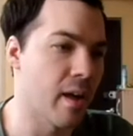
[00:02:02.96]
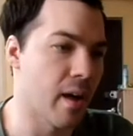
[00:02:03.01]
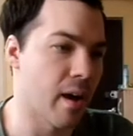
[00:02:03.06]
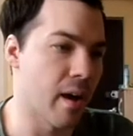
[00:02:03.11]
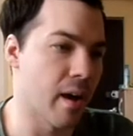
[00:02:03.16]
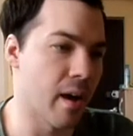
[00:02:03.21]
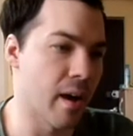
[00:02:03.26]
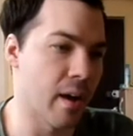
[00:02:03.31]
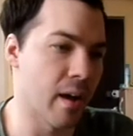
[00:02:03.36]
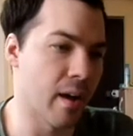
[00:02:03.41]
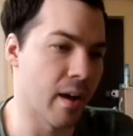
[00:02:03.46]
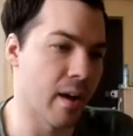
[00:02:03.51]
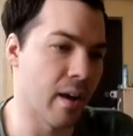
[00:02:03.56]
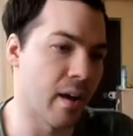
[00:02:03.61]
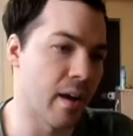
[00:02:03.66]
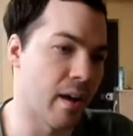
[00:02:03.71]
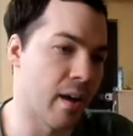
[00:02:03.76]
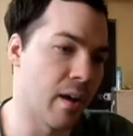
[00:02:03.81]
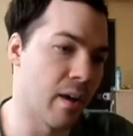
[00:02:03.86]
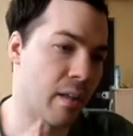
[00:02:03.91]

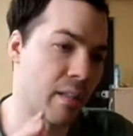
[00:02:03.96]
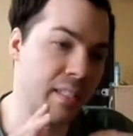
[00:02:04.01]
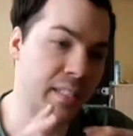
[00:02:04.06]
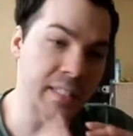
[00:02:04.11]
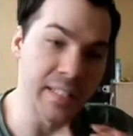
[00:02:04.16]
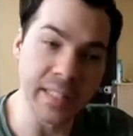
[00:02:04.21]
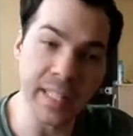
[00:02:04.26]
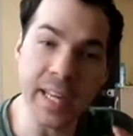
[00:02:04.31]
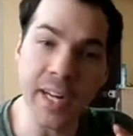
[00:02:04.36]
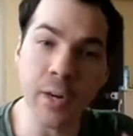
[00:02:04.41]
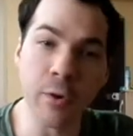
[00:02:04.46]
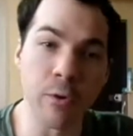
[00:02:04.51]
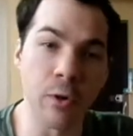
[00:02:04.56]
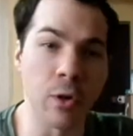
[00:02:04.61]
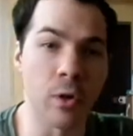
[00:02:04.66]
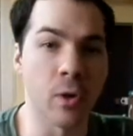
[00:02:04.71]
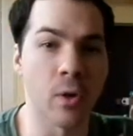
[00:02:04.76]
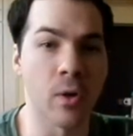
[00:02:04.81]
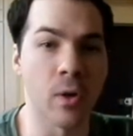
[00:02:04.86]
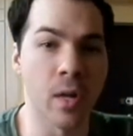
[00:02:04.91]

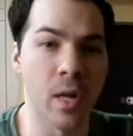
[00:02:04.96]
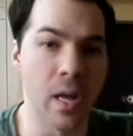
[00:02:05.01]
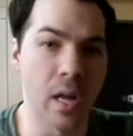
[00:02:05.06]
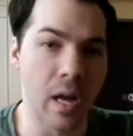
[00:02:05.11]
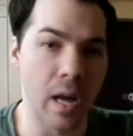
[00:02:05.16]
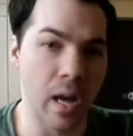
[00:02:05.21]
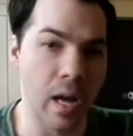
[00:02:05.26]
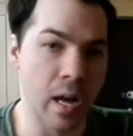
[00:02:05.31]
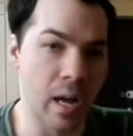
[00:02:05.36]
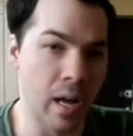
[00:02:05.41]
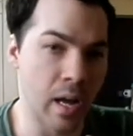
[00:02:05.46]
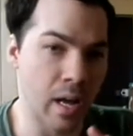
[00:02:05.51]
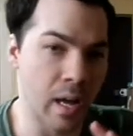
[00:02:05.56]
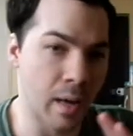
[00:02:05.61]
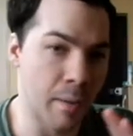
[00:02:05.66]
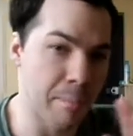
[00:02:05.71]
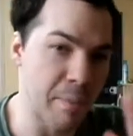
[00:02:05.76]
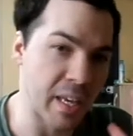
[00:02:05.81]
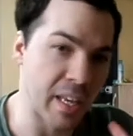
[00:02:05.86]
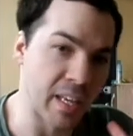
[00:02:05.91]
literal,
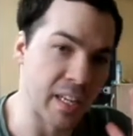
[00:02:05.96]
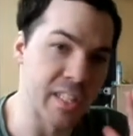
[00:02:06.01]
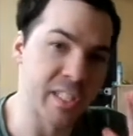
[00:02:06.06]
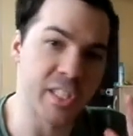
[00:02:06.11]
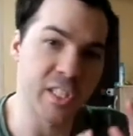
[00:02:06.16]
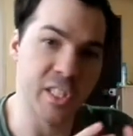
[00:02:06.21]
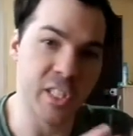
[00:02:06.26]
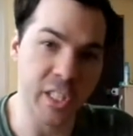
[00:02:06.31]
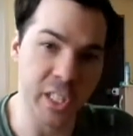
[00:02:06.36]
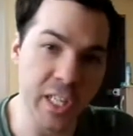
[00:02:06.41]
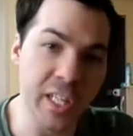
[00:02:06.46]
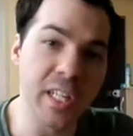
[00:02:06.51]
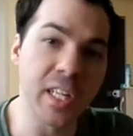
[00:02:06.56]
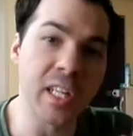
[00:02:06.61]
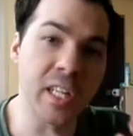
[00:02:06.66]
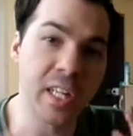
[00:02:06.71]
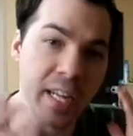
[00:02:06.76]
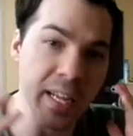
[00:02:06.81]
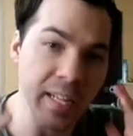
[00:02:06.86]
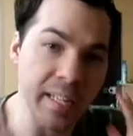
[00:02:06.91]
because
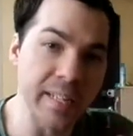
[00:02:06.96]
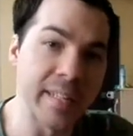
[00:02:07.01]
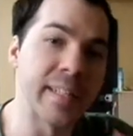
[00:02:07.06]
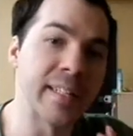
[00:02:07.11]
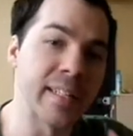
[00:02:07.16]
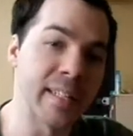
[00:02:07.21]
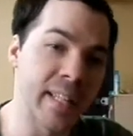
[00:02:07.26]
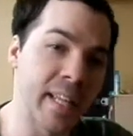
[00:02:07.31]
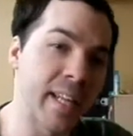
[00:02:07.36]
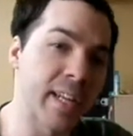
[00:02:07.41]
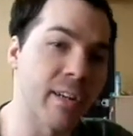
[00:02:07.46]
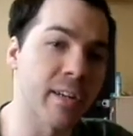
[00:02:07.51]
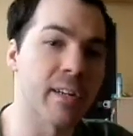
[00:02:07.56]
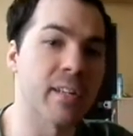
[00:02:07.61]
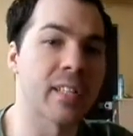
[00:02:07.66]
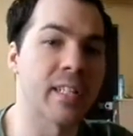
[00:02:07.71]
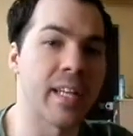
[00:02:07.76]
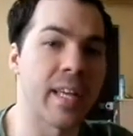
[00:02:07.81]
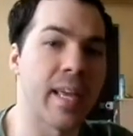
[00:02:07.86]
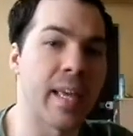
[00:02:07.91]
Chidori
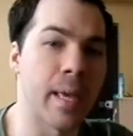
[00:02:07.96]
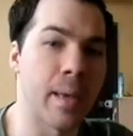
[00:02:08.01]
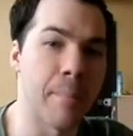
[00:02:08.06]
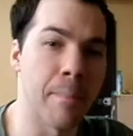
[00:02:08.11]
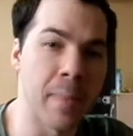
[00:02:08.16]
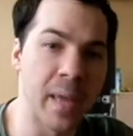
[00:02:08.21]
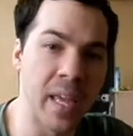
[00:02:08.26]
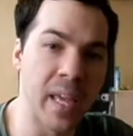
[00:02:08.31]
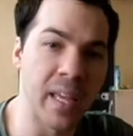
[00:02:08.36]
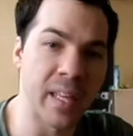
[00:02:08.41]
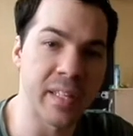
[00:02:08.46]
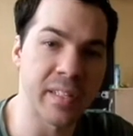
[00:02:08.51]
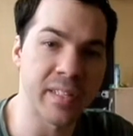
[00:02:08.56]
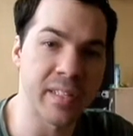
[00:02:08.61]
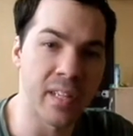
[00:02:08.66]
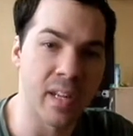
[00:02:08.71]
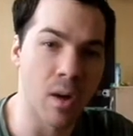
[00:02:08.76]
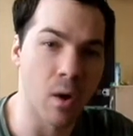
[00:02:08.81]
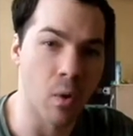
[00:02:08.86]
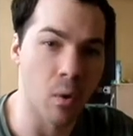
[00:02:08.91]
literally
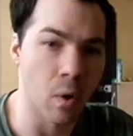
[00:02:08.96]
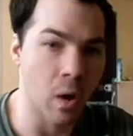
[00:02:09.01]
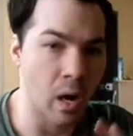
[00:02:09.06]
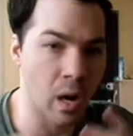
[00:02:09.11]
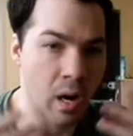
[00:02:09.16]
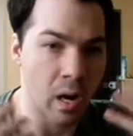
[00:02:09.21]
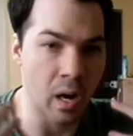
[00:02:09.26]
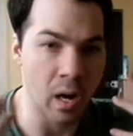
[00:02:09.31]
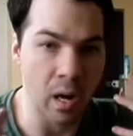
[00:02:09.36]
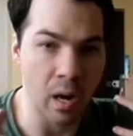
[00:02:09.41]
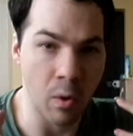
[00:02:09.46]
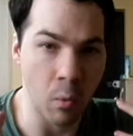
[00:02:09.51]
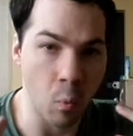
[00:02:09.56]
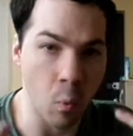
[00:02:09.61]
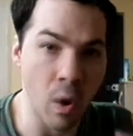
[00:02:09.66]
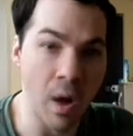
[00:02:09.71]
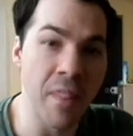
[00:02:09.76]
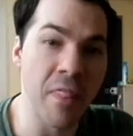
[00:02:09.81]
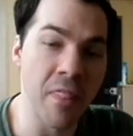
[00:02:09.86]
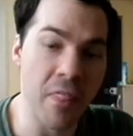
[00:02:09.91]
means
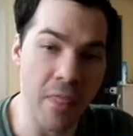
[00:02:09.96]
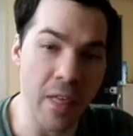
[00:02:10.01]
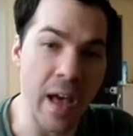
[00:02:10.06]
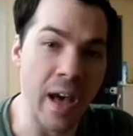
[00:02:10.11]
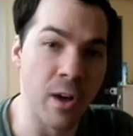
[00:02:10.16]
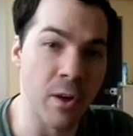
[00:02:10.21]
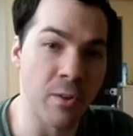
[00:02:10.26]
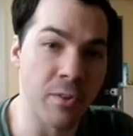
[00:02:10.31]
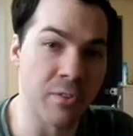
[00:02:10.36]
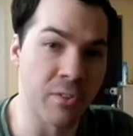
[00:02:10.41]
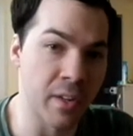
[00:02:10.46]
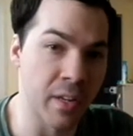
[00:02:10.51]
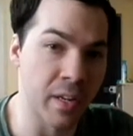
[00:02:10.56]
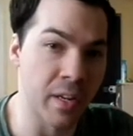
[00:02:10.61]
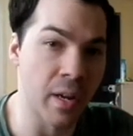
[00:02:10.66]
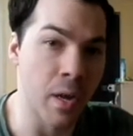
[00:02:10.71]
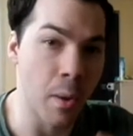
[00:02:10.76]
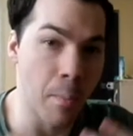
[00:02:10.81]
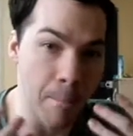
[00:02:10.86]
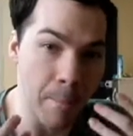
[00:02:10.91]

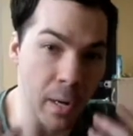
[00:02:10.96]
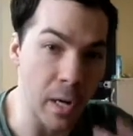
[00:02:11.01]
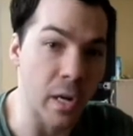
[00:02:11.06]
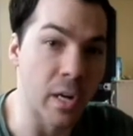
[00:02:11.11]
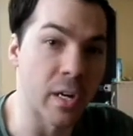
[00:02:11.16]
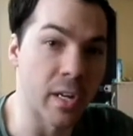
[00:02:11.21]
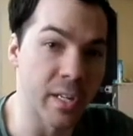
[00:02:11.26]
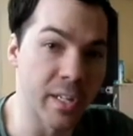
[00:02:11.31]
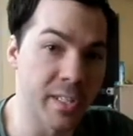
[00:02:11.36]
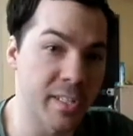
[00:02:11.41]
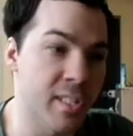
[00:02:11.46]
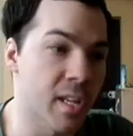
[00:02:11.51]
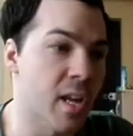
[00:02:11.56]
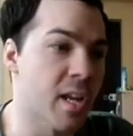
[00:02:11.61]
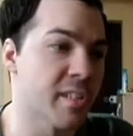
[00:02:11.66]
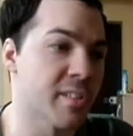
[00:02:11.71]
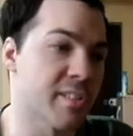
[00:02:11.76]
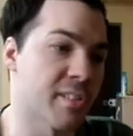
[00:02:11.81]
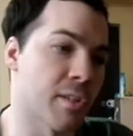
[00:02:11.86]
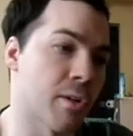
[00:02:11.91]
1,000 birds.
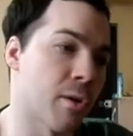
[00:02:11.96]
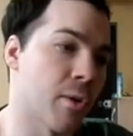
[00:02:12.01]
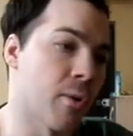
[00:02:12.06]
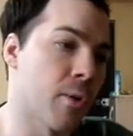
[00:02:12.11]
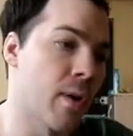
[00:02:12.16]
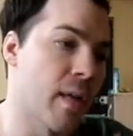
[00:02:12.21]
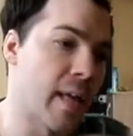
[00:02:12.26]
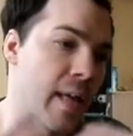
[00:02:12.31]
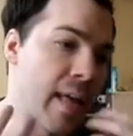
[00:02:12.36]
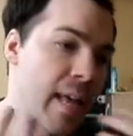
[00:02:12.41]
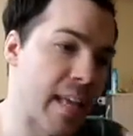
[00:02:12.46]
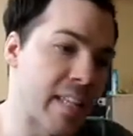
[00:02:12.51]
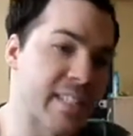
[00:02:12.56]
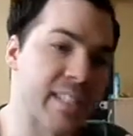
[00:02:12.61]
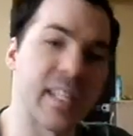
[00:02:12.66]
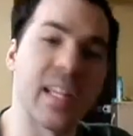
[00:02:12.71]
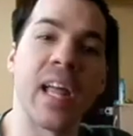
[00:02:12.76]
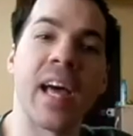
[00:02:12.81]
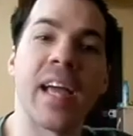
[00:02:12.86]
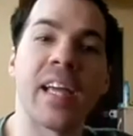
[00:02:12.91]
So,
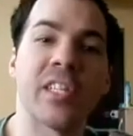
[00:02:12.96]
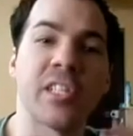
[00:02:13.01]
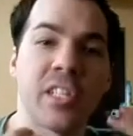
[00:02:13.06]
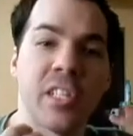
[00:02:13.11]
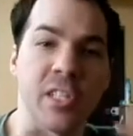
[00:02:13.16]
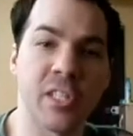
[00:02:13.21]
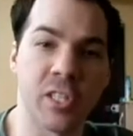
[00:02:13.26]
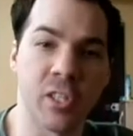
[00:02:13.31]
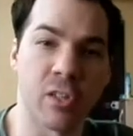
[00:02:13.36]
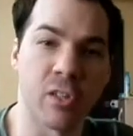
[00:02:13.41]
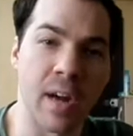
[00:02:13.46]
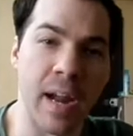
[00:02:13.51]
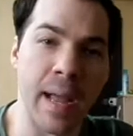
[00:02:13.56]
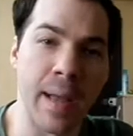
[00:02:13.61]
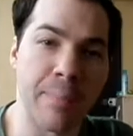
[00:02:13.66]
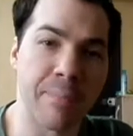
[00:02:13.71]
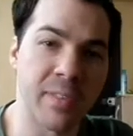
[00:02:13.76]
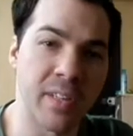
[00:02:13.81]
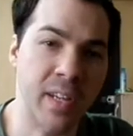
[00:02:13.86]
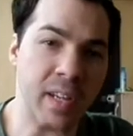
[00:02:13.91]
it's like she's
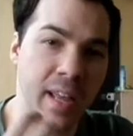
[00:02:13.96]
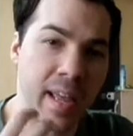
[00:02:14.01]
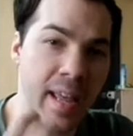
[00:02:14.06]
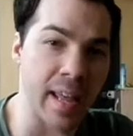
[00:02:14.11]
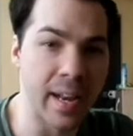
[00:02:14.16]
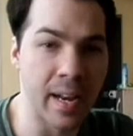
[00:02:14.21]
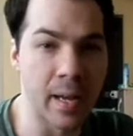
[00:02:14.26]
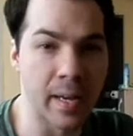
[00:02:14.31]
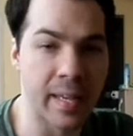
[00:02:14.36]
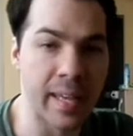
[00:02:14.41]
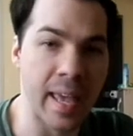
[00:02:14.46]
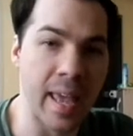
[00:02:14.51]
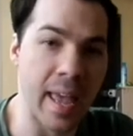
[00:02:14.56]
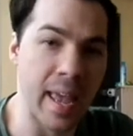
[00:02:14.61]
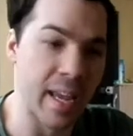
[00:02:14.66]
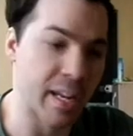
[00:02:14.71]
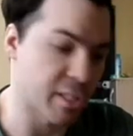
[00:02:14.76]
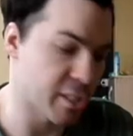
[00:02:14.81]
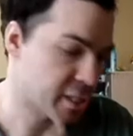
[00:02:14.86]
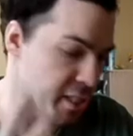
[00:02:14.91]
trapped in a
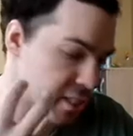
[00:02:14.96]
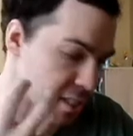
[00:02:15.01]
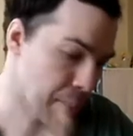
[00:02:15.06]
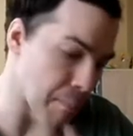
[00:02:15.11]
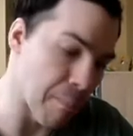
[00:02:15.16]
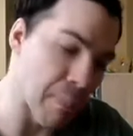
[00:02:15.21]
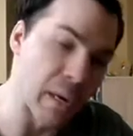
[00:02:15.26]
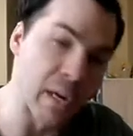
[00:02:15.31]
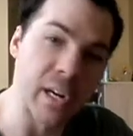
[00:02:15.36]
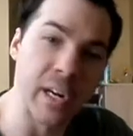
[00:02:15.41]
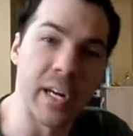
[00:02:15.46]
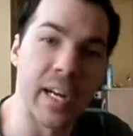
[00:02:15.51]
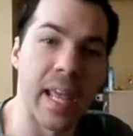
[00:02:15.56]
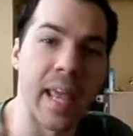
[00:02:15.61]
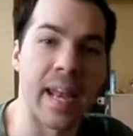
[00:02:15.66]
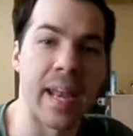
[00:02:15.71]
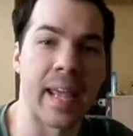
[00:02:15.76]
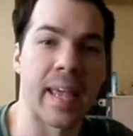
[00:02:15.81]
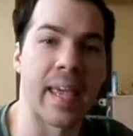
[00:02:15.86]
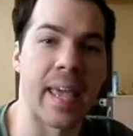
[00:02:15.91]
cage. She's a bird
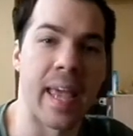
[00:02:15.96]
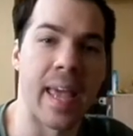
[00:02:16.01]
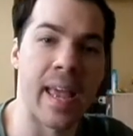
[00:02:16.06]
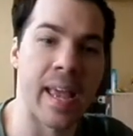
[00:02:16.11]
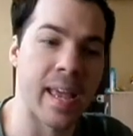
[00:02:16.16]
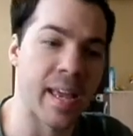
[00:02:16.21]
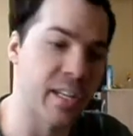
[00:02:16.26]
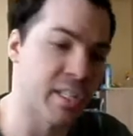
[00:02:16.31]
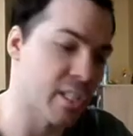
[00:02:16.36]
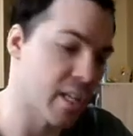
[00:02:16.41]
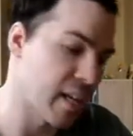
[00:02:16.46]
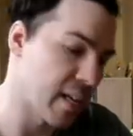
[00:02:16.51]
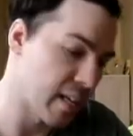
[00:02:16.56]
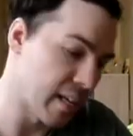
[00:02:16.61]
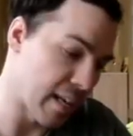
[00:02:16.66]
in a cage.